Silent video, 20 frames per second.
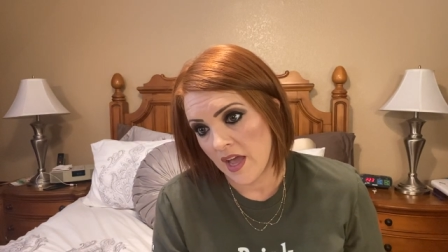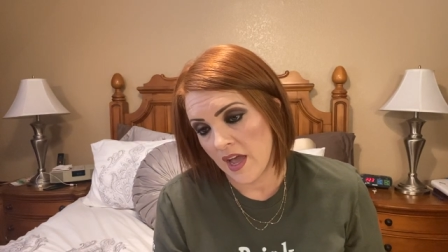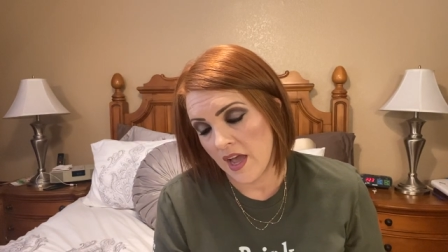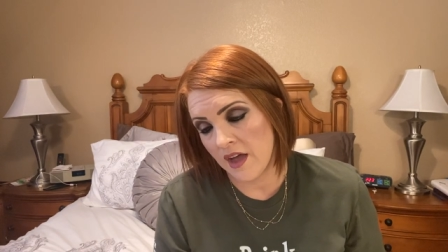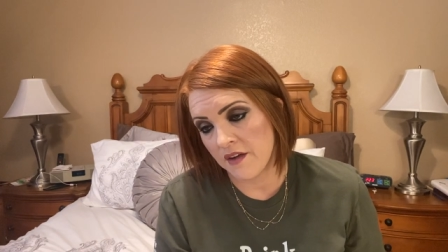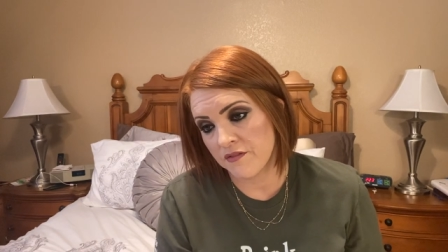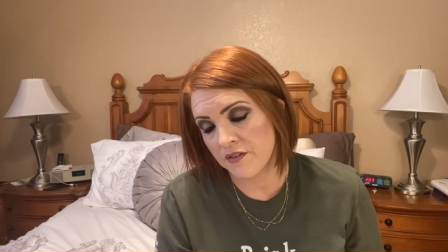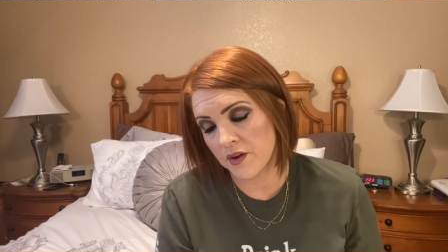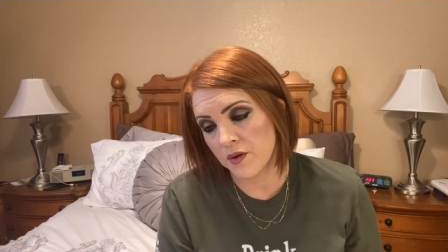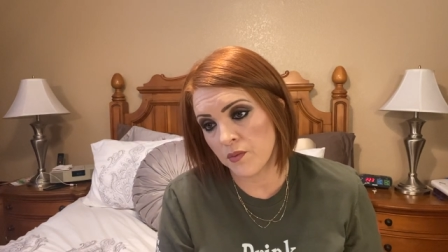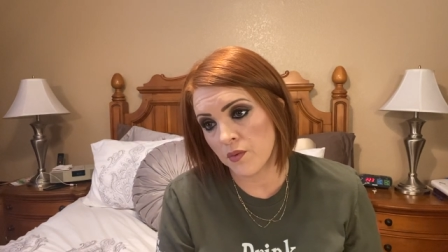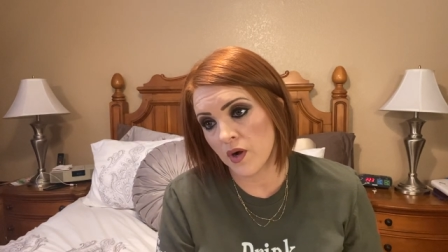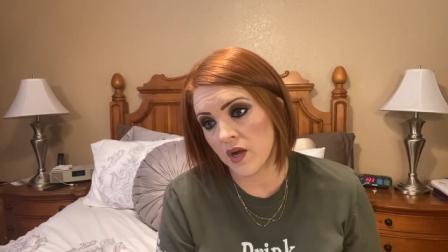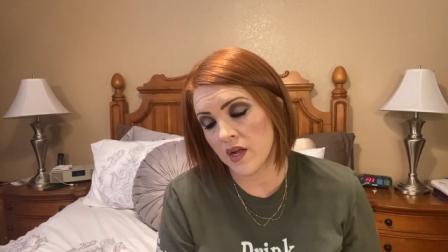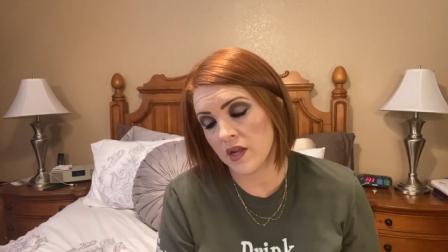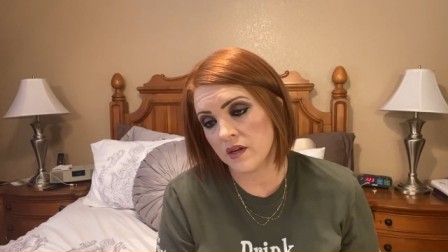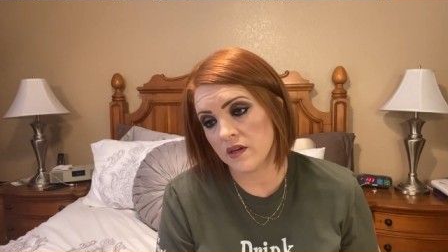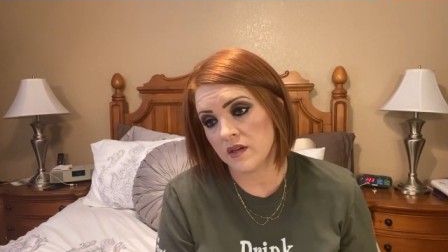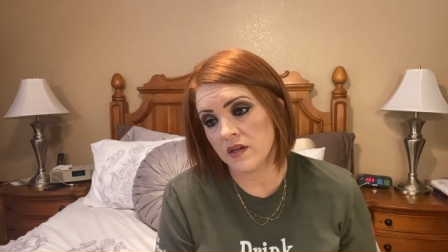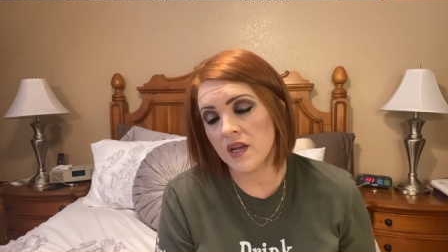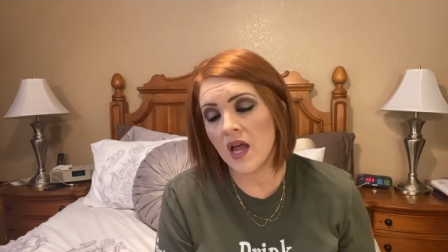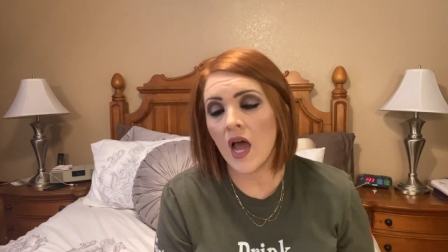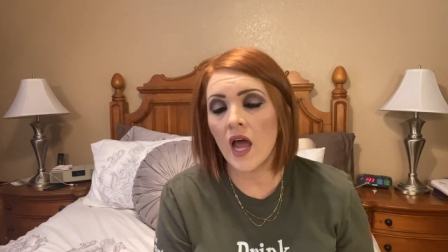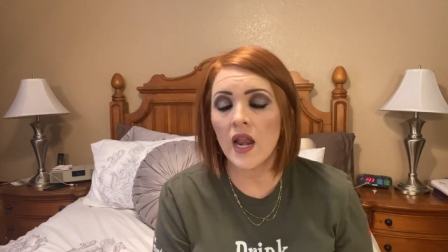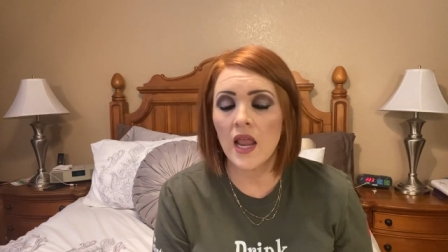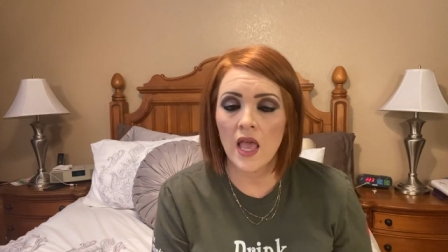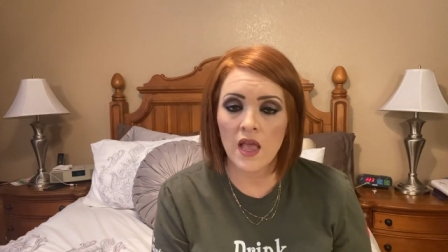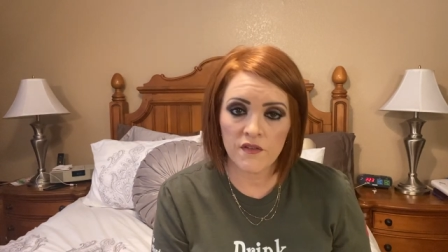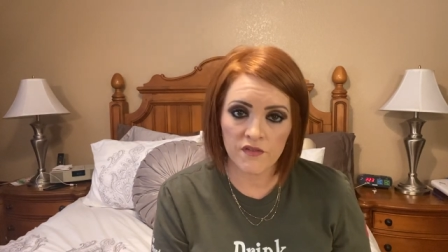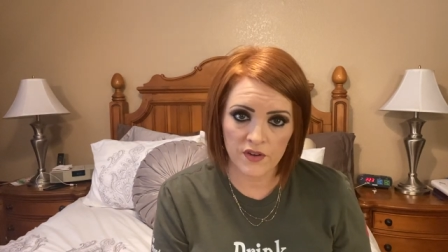everyone,
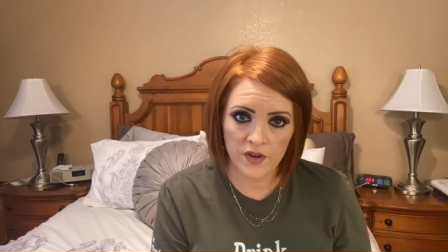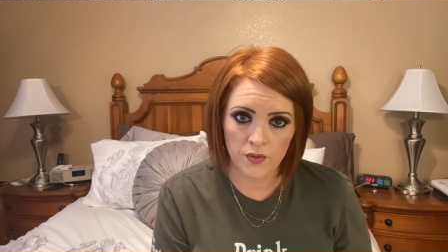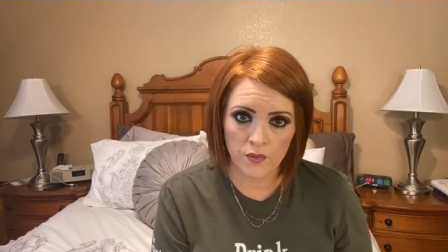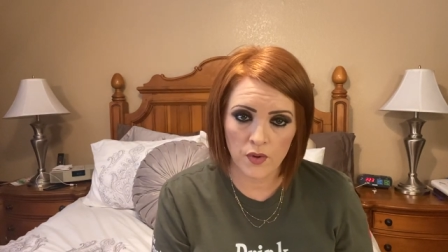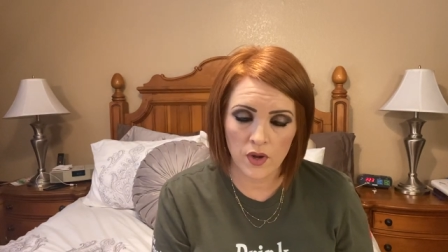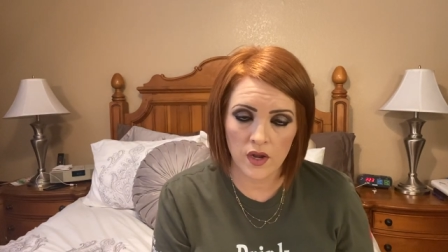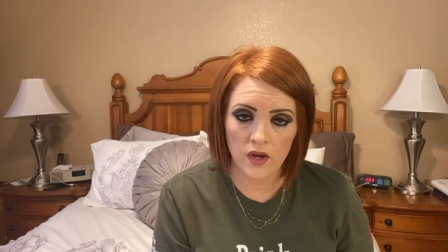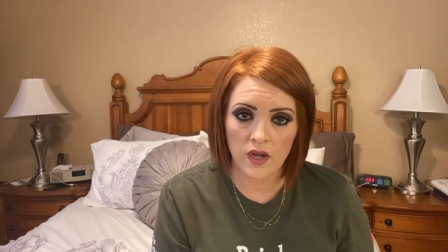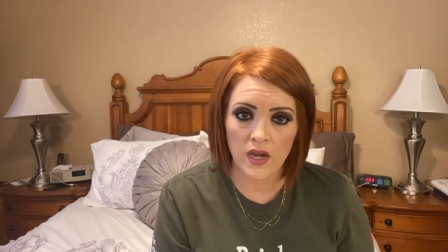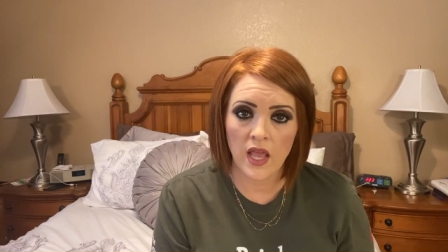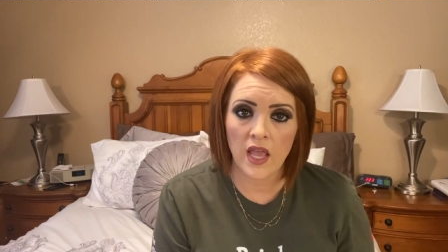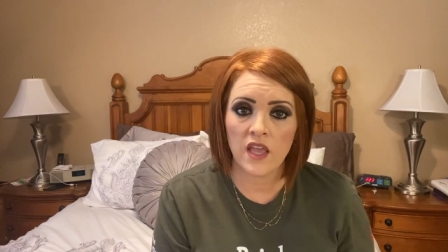not everyone,